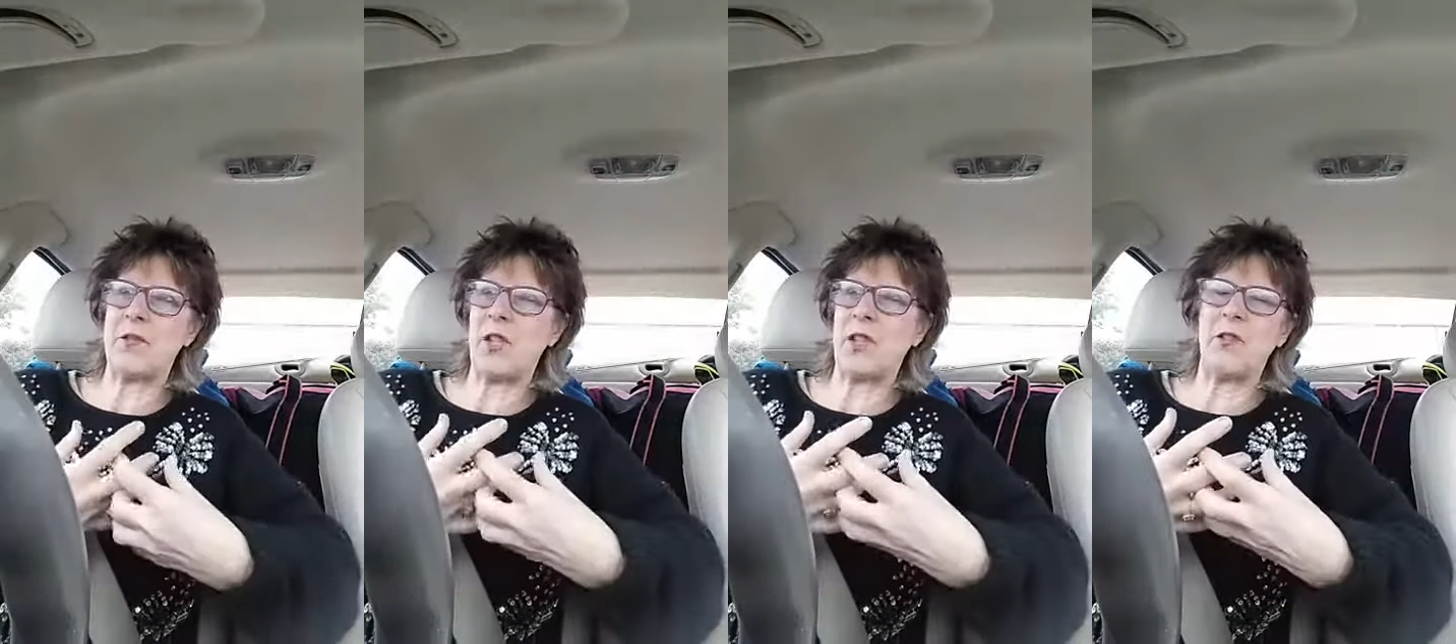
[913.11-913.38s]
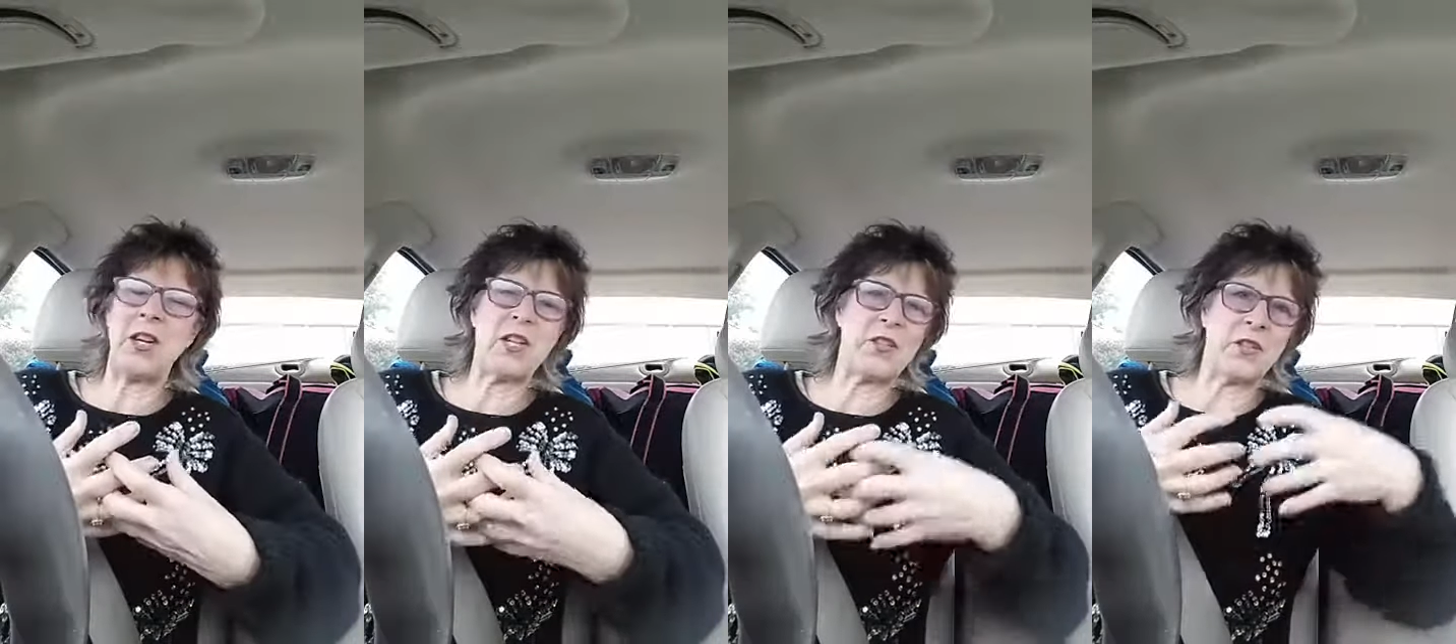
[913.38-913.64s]

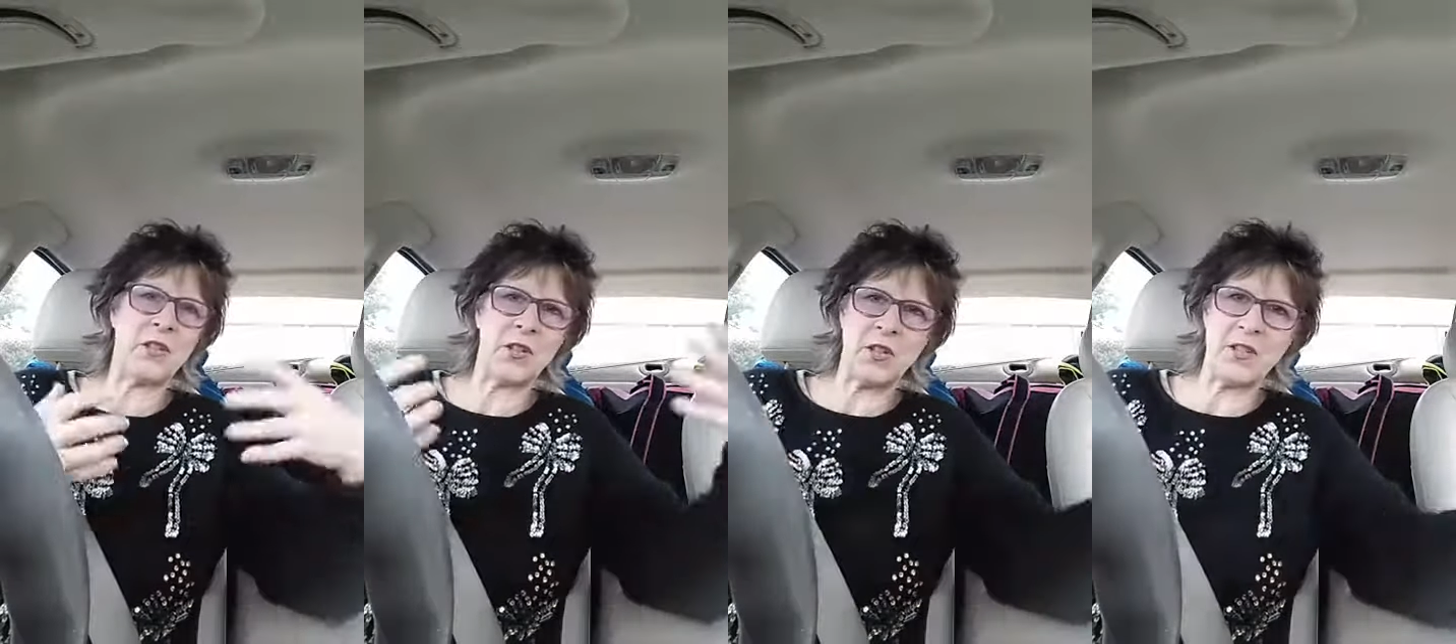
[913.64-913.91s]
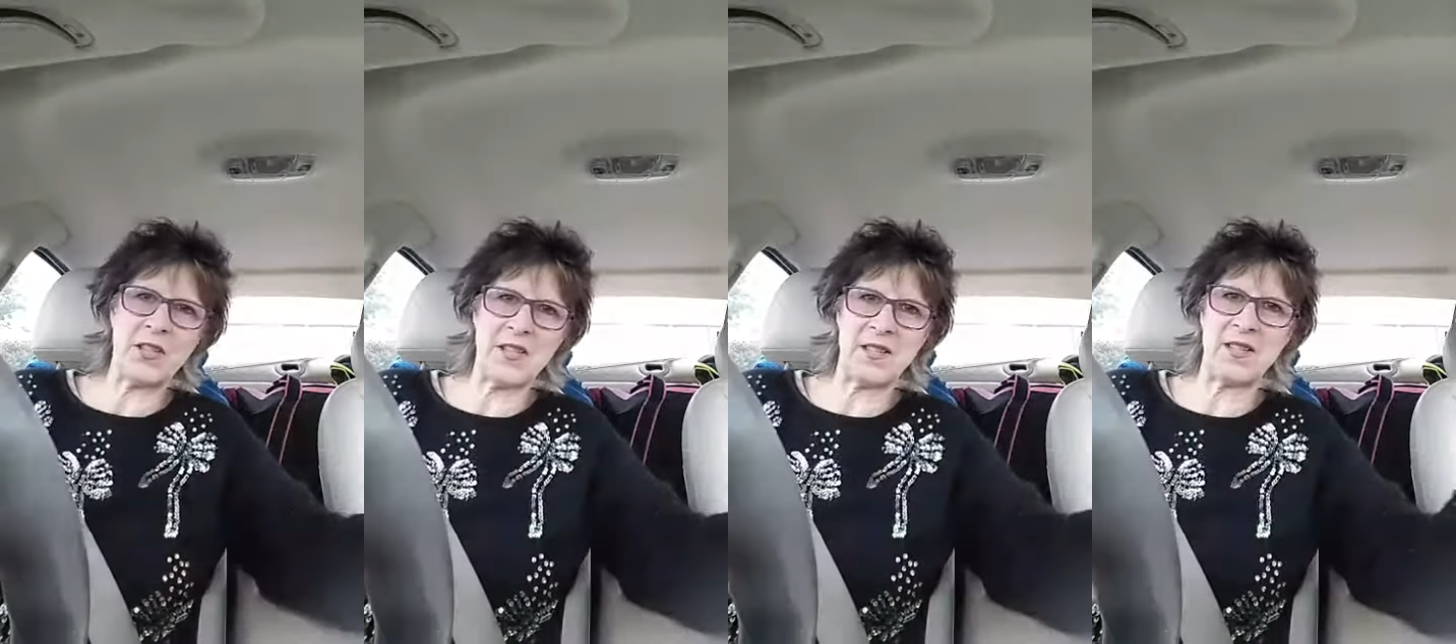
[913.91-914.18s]
generational
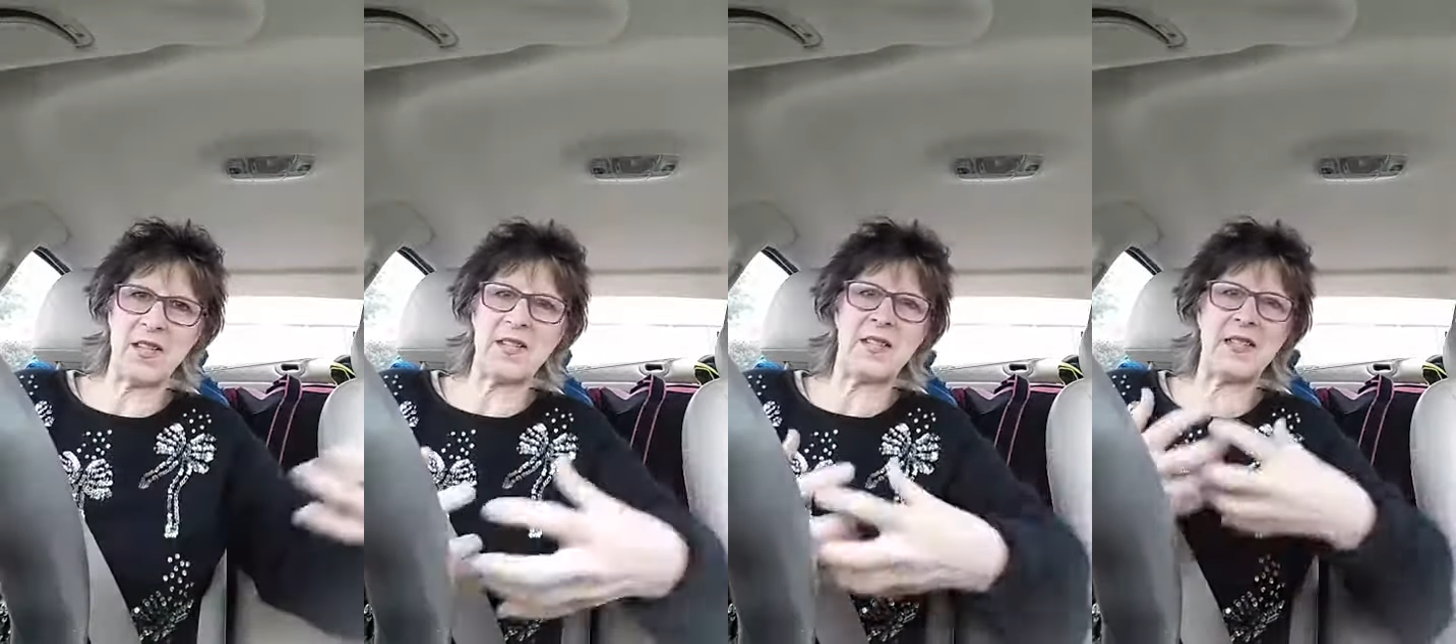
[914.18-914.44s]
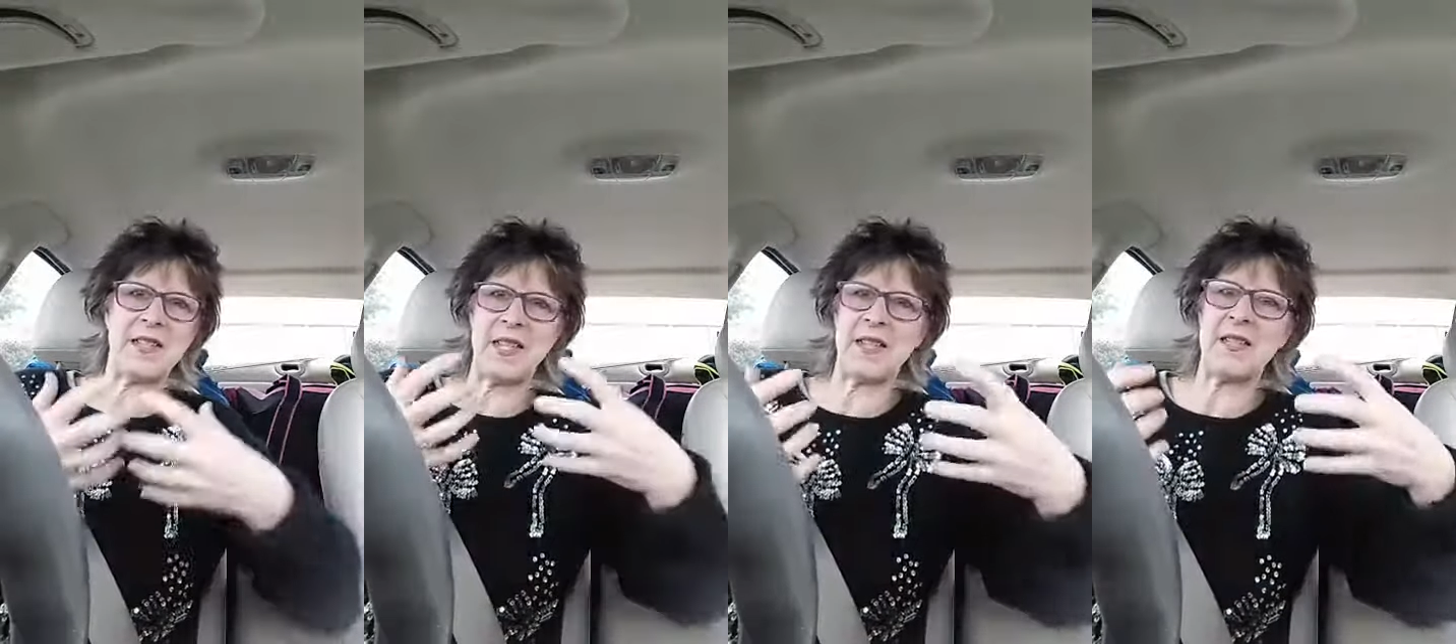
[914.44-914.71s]
curses and
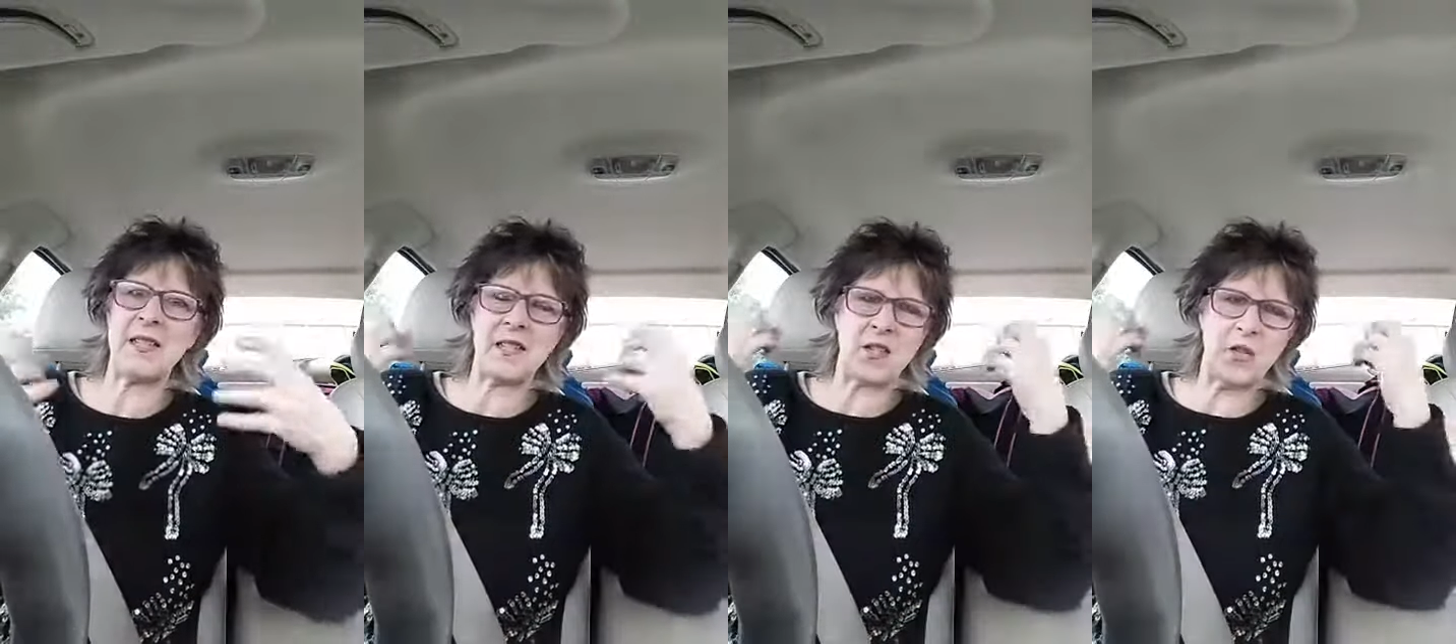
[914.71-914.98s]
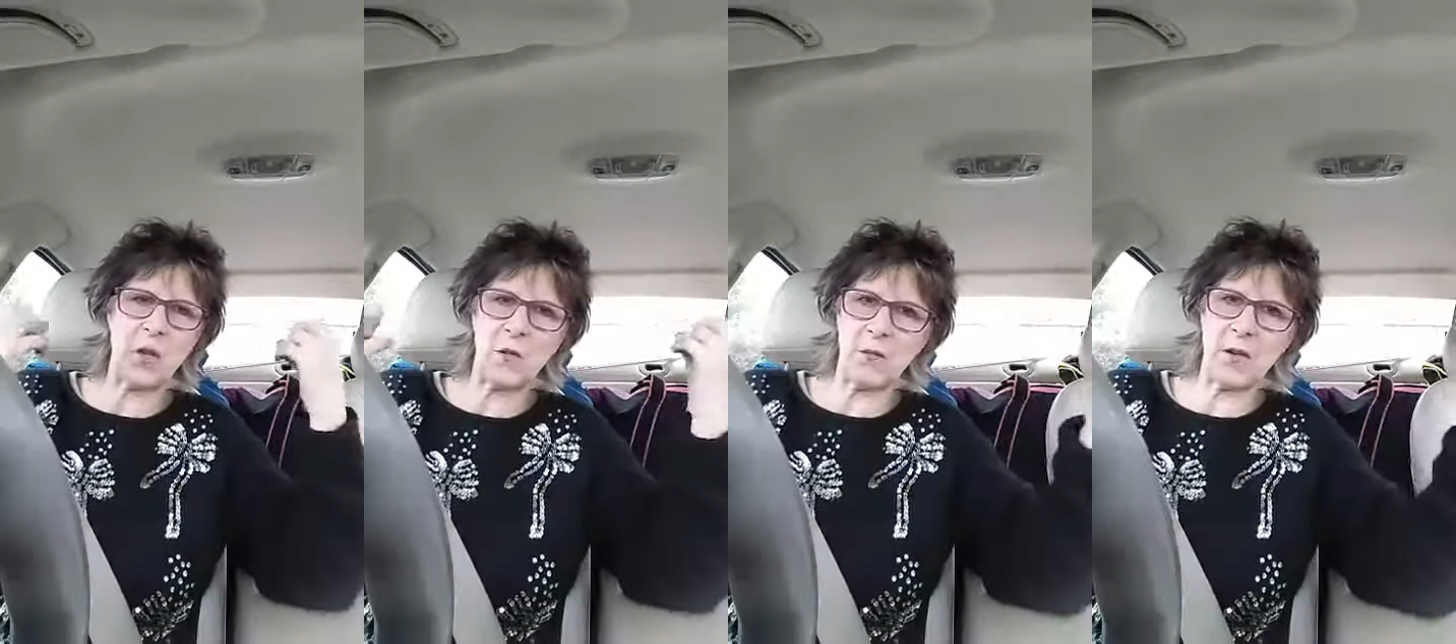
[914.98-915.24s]
sins. It's
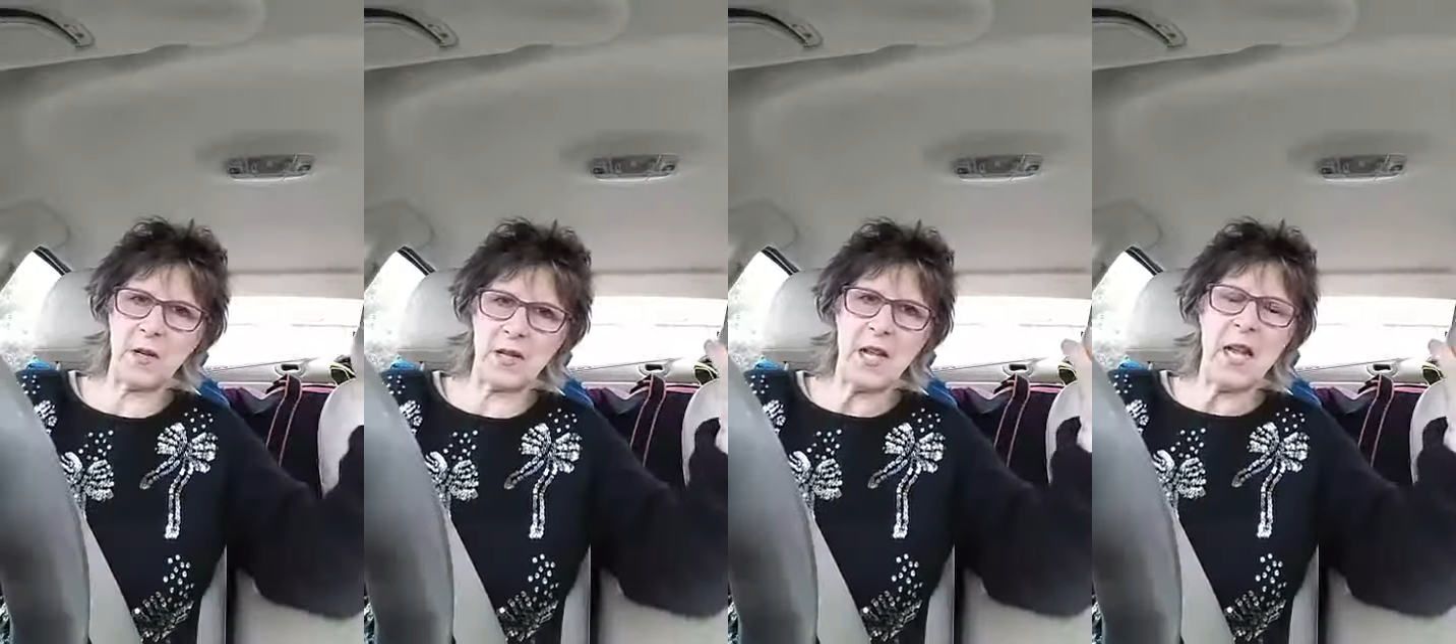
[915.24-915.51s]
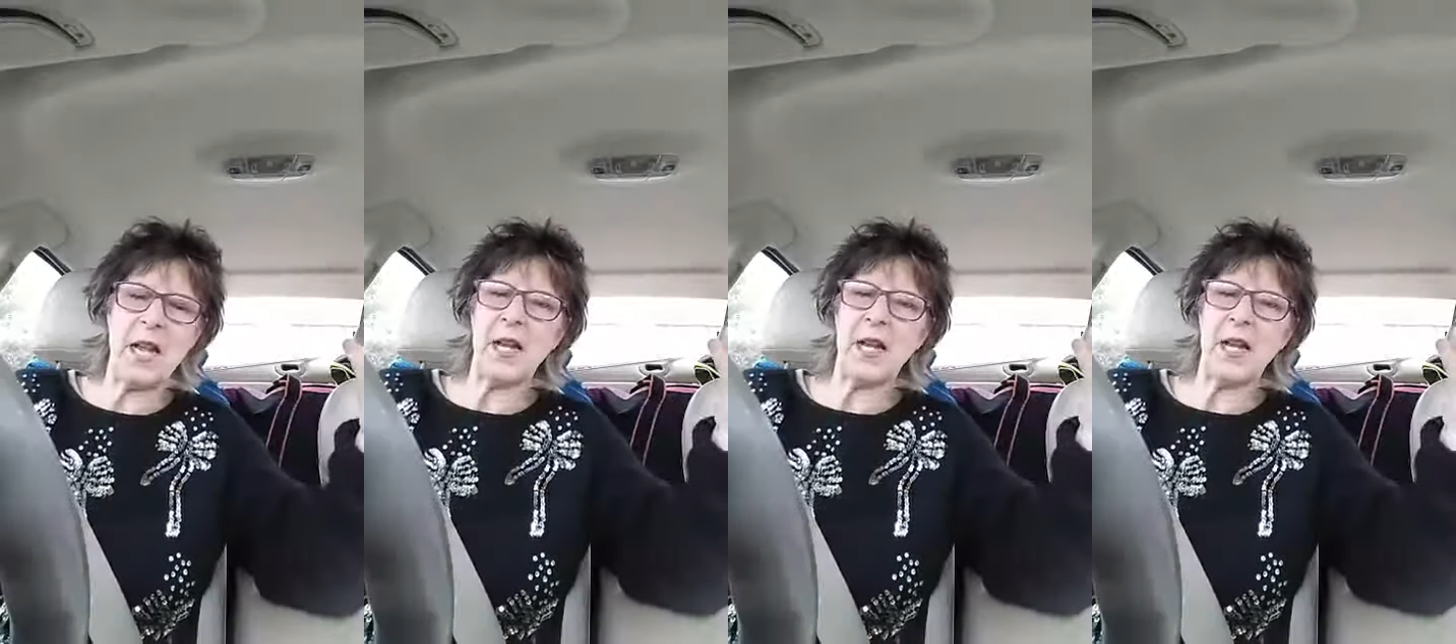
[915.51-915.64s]
so fun.